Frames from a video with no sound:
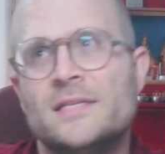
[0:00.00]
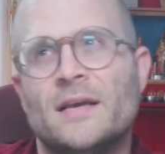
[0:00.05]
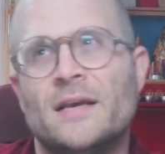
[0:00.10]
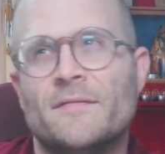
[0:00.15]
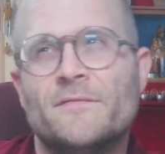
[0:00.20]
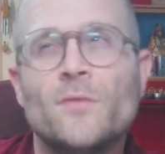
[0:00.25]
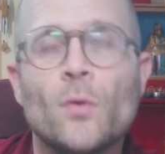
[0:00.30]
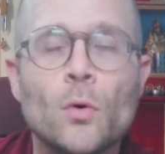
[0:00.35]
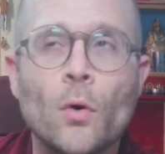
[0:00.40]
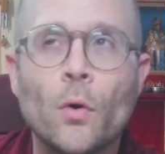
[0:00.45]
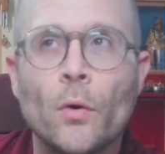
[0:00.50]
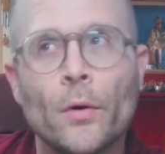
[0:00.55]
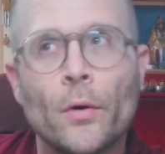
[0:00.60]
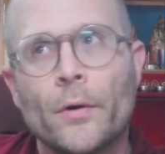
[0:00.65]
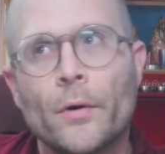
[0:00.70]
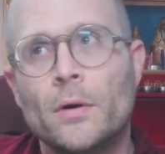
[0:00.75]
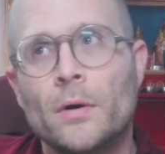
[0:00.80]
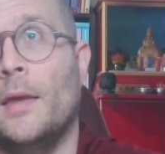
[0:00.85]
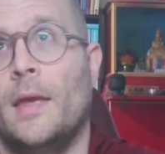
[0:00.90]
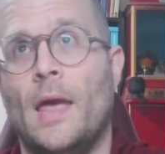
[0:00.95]
folk
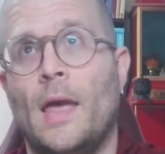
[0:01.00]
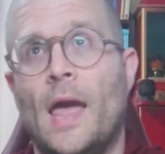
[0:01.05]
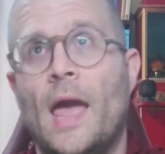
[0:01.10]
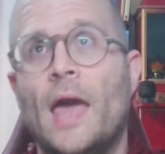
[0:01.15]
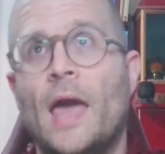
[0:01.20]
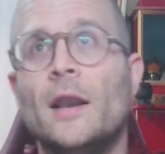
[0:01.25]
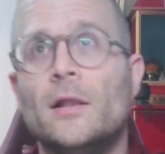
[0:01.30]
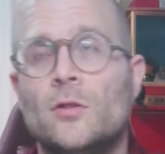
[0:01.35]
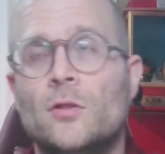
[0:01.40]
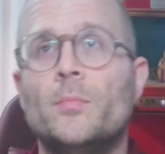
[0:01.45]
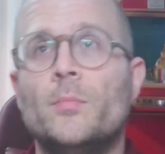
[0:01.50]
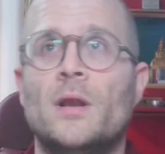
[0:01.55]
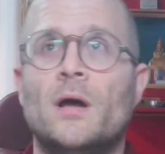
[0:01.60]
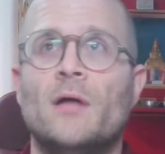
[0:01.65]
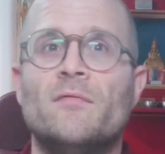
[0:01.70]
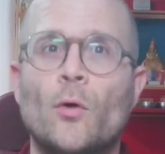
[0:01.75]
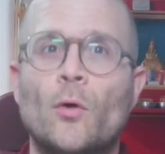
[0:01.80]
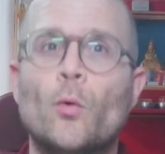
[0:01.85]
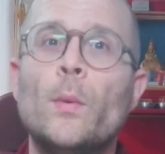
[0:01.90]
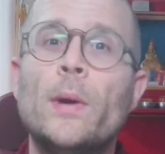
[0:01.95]
horror and a little bit of
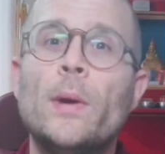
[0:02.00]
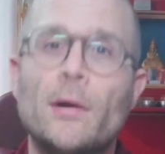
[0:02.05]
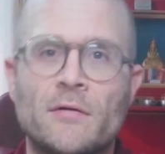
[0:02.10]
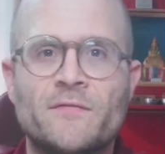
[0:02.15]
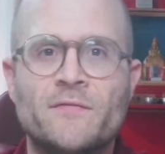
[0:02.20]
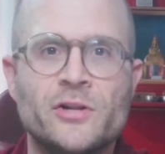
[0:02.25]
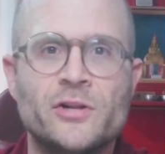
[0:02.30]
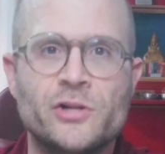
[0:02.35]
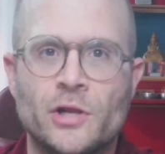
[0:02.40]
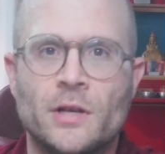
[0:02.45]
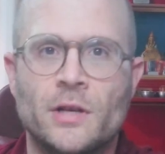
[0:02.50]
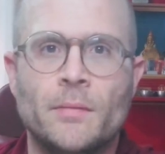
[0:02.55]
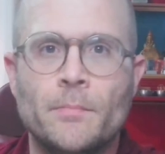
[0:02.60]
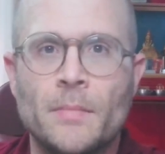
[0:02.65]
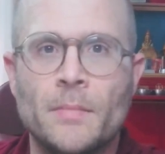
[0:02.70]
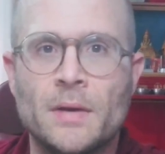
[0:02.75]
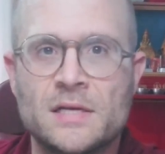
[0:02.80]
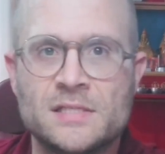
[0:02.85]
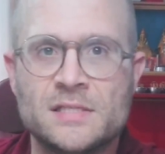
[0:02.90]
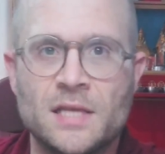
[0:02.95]
like weird fiction
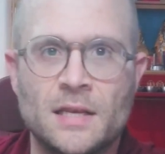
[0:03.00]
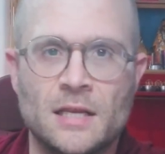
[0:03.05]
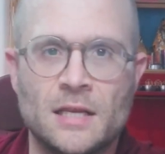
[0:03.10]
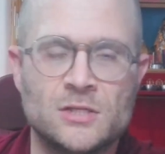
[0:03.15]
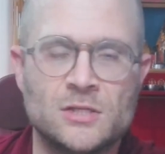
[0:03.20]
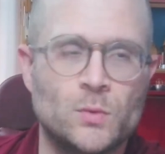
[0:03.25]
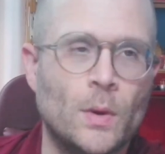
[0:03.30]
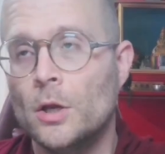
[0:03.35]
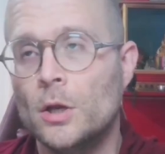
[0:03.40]
mixed in as well.